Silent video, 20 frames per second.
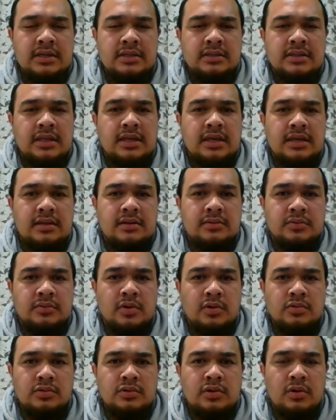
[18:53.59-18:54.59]
they had a
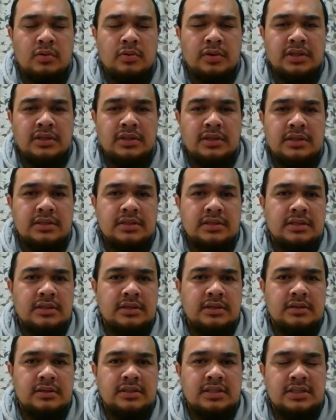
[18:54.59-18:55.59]
role going in
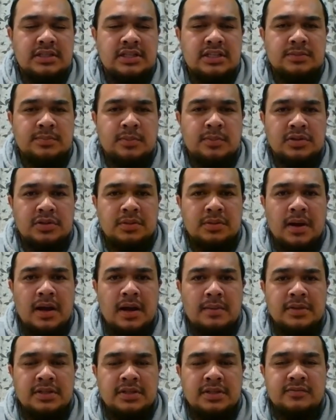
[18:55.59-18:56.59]
the test spot
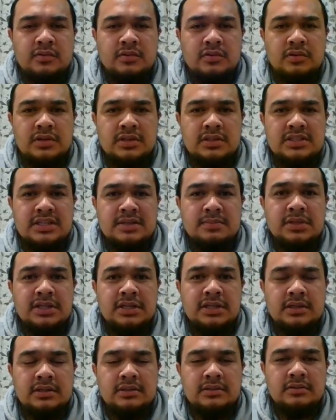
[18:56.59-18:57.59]
department for a team
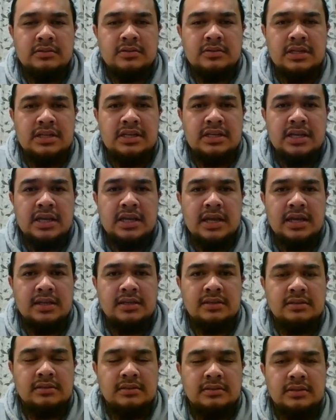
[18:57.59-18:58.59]
leader or a leading
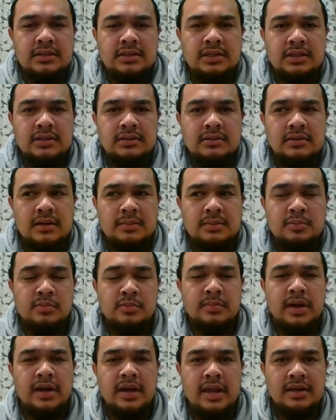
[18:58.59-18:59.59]
hand, and I put
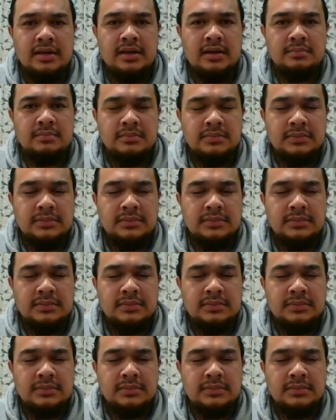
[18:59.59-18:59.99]
my hand up.